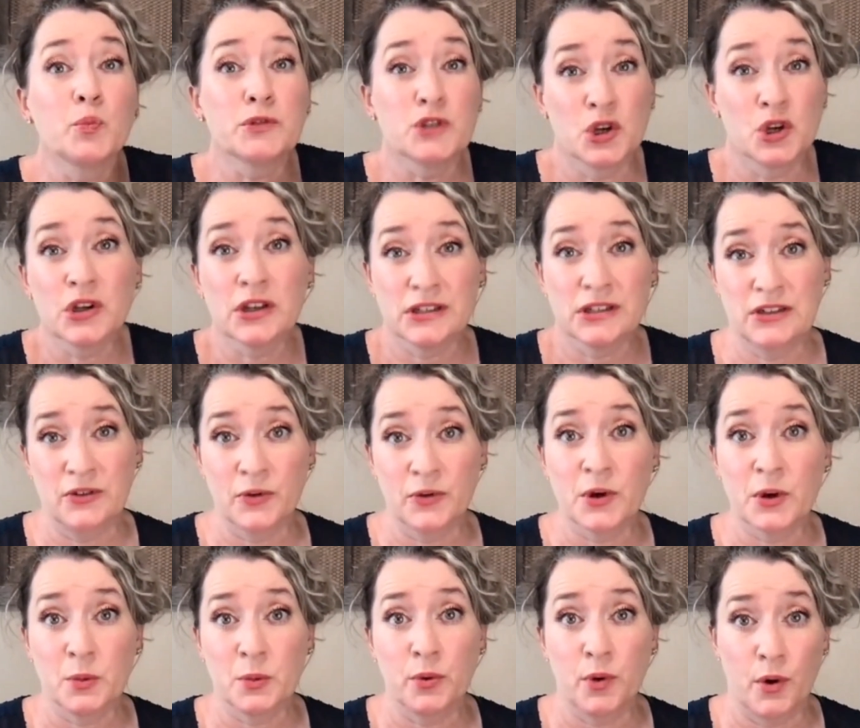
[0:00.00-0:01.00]
took a
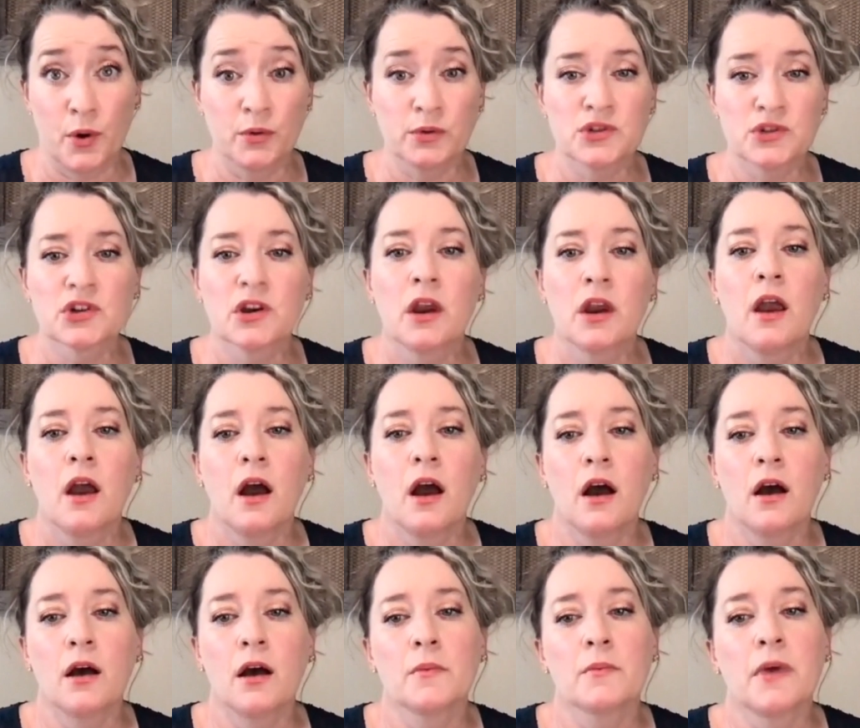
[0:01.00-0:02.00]
different approach.
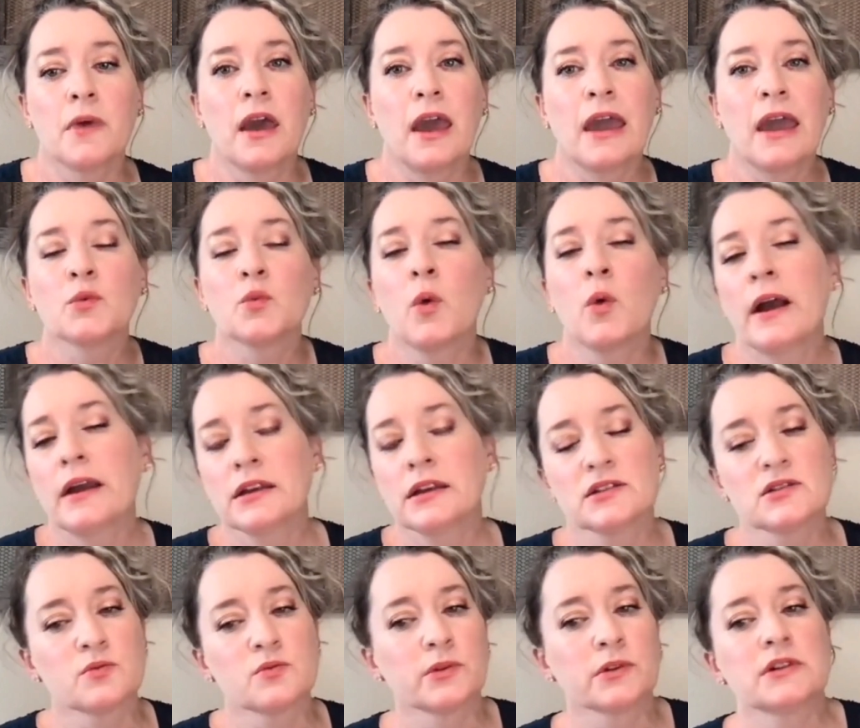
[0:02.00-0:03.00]
And why it
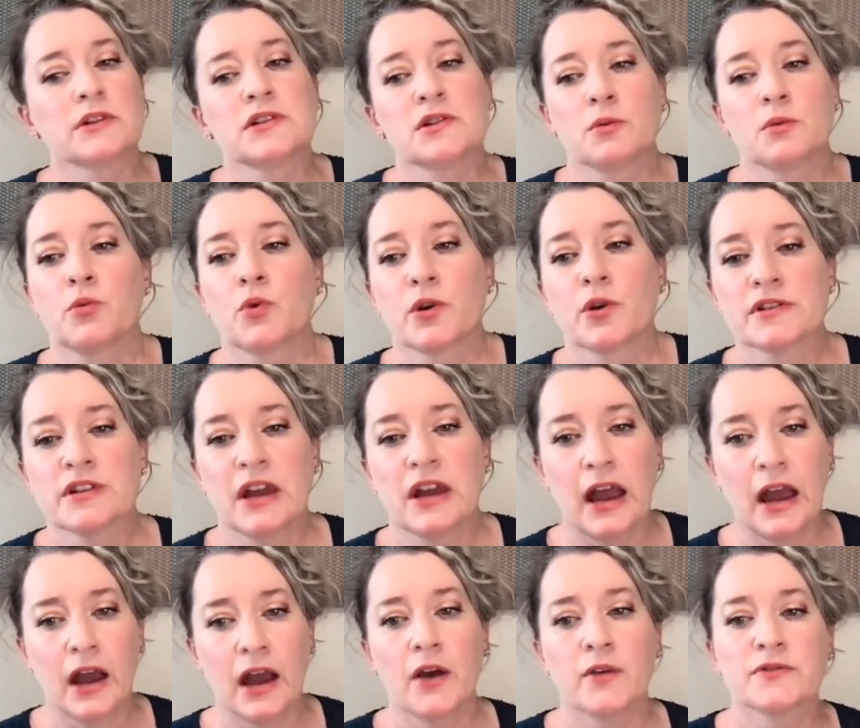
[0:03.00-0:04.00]
is really so important to
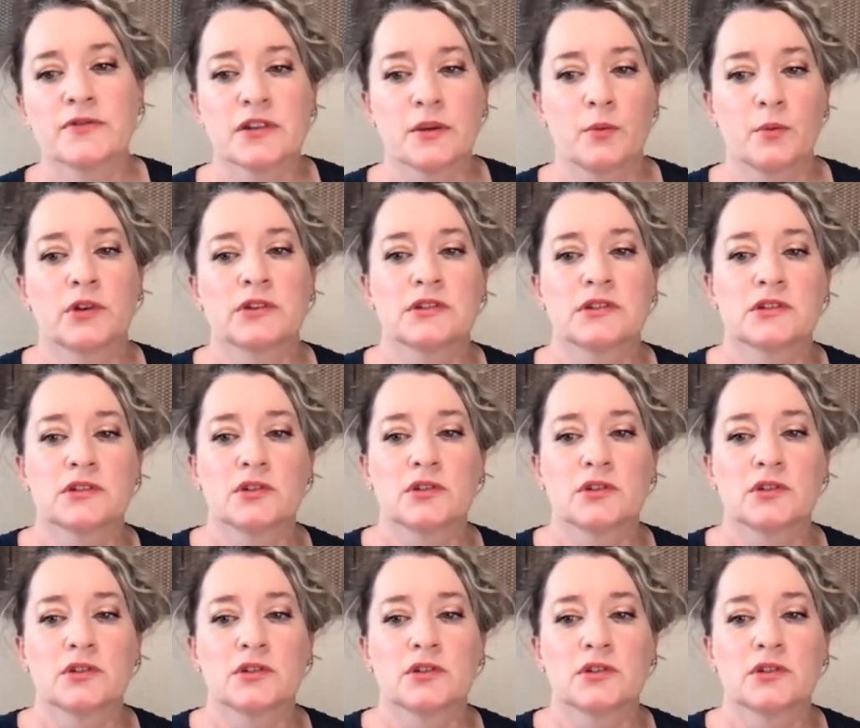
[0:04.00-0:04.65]
have someone